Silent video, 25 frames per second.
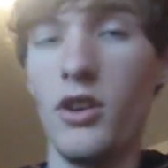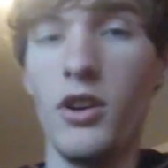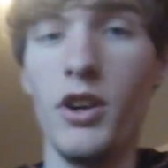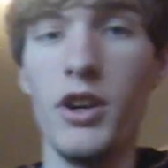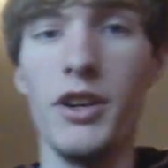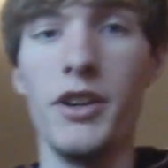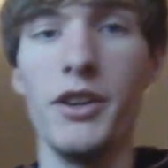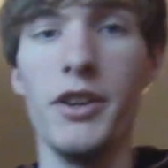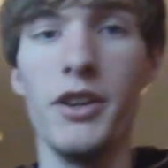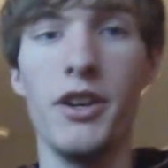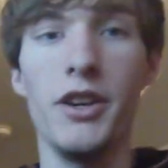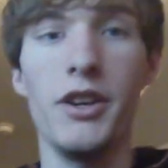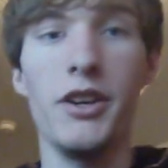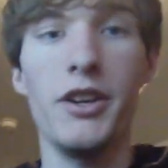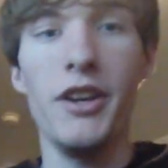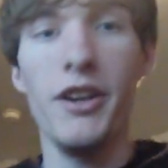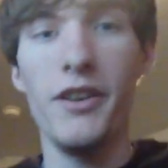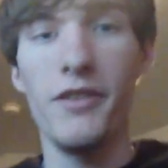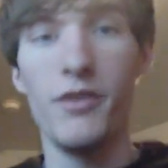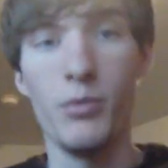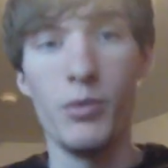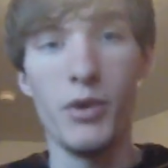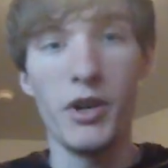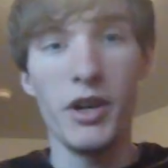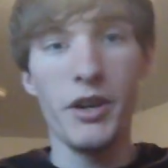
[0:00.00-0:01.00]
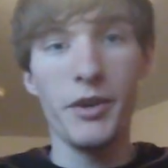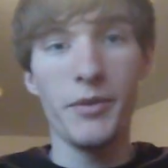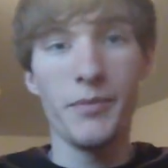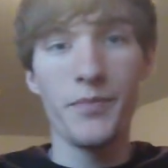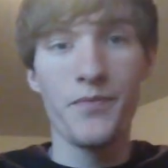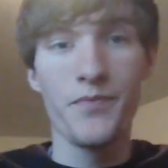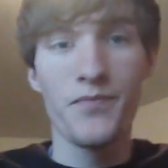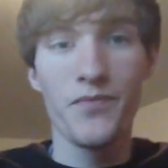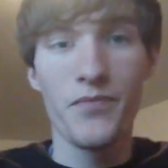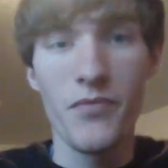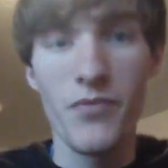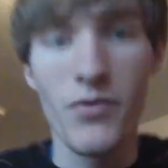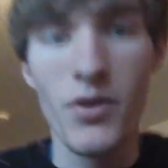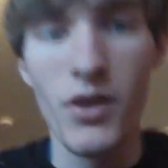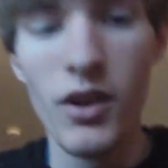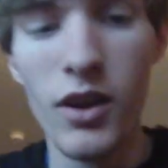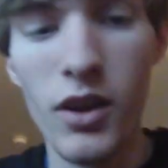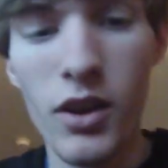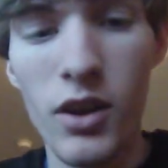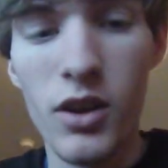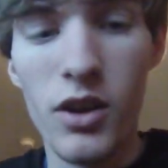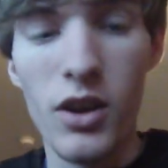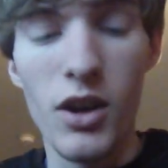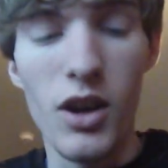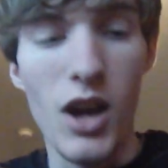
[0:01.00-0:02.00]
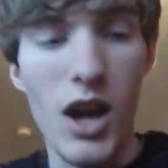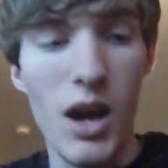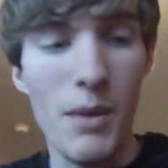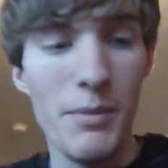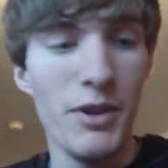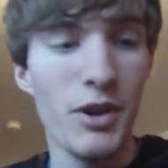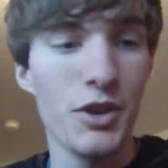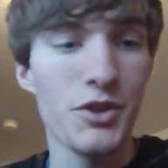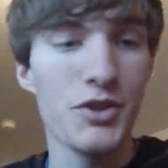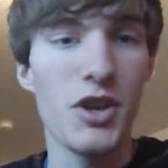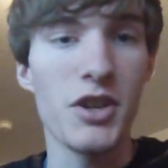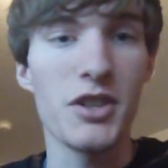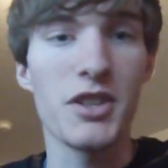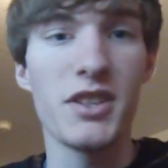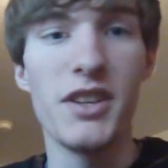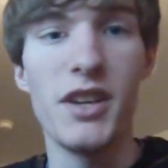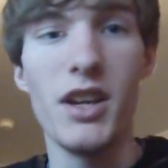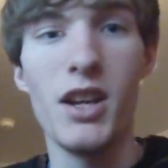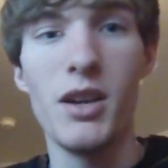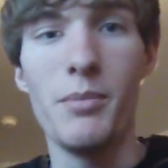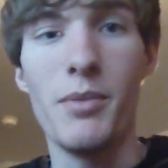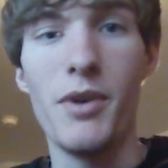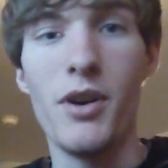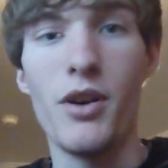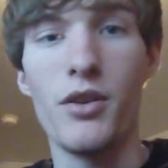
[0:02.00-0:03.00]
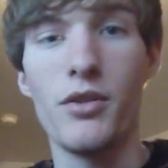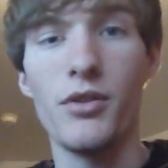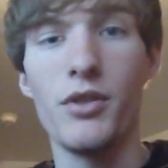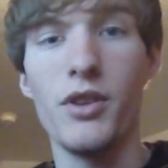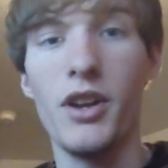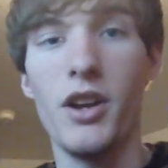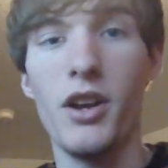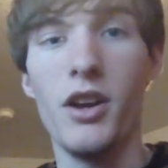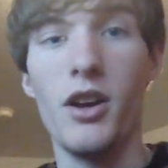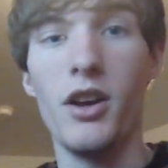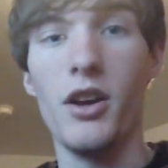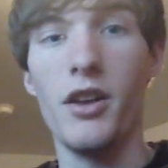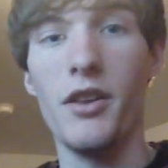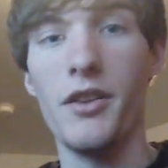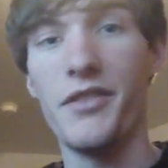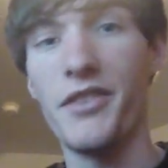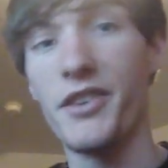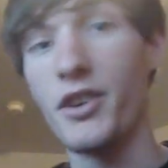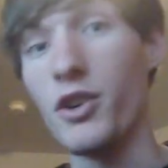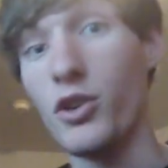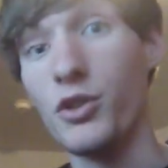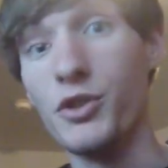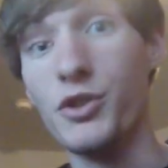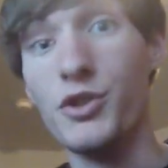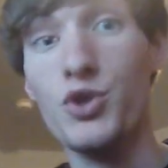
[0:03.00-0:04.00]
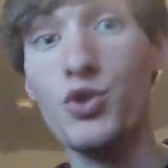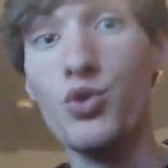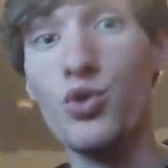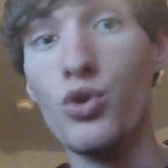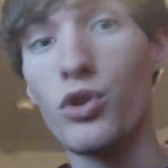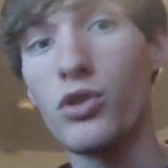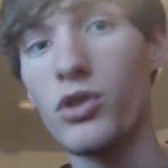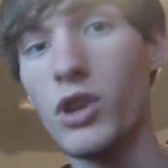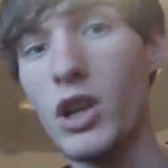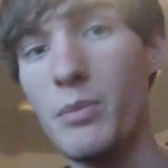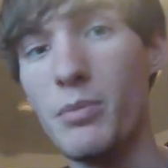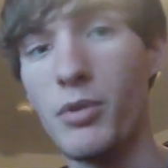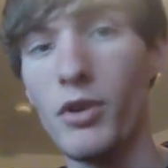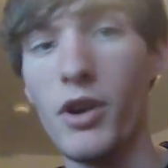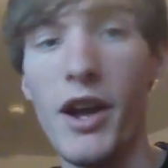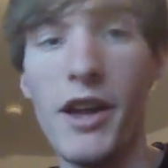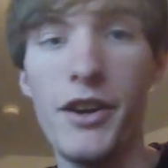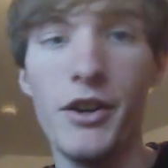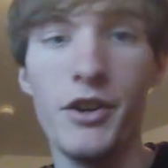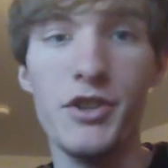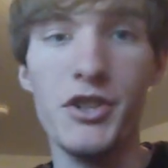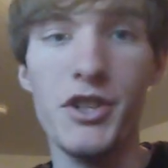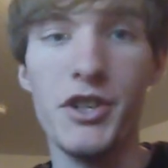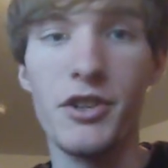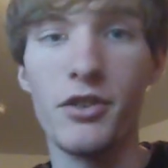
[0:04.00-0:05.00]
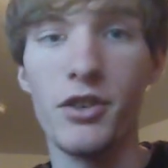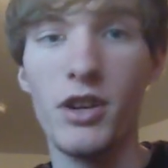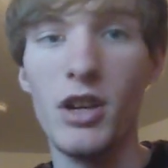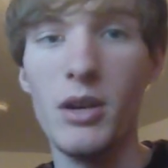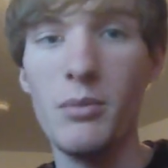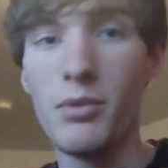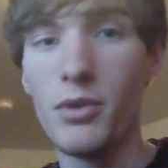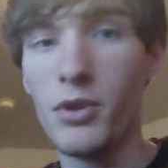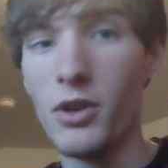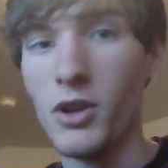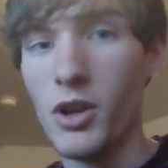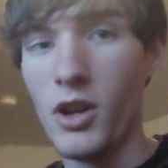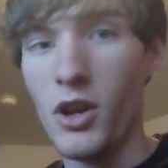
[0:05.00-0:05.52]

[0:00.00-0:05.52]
Alright, hey everybody. I'm here to talk today about the thing called Joule creep or energy creep.